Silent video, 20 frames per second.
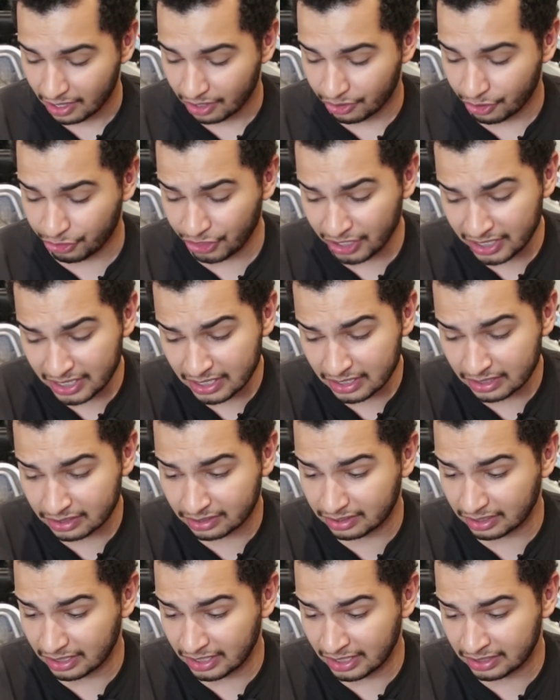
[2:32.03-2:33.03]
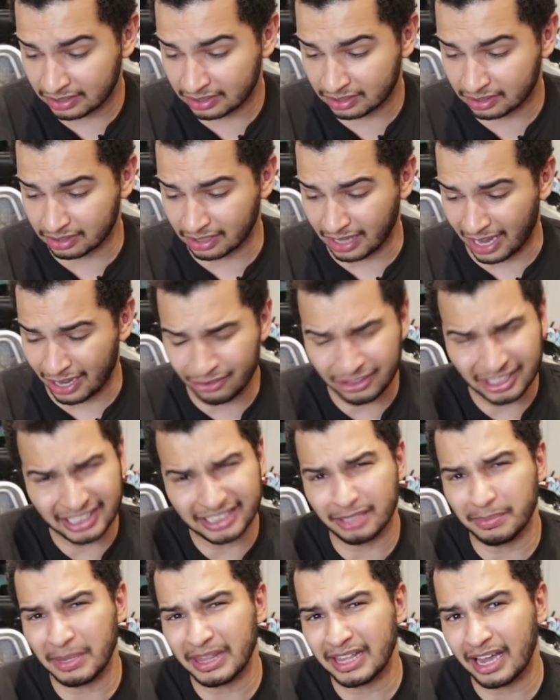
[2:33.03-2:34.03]
The thing is, I don't think
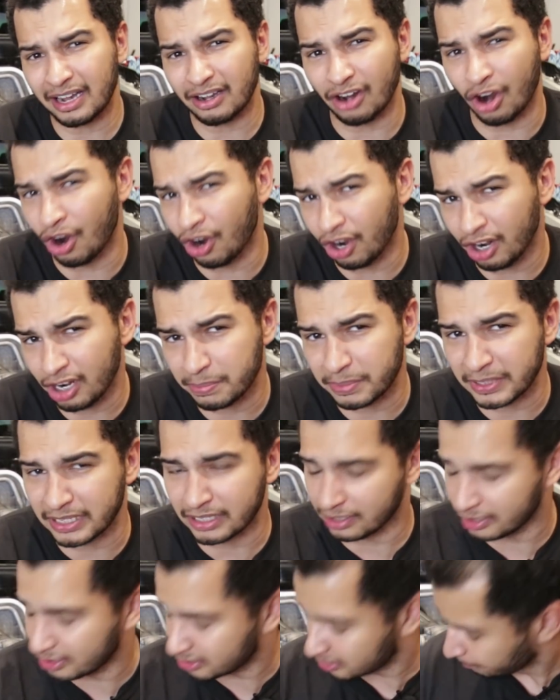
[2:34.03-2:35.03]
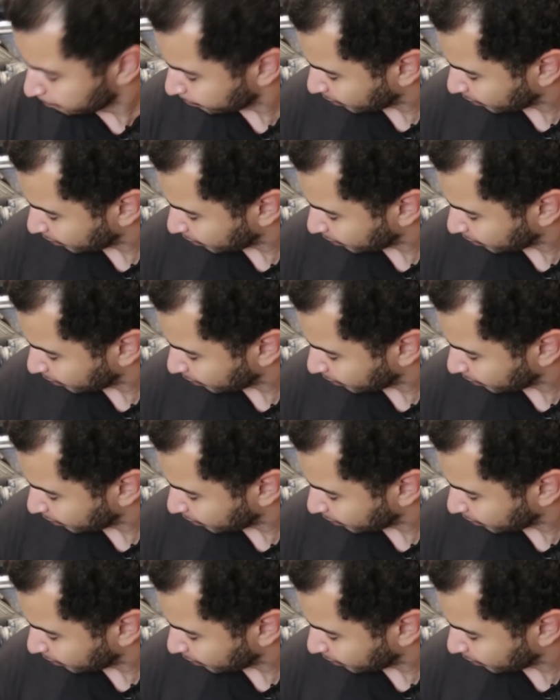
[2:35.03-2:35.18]
it's gonna be that hard because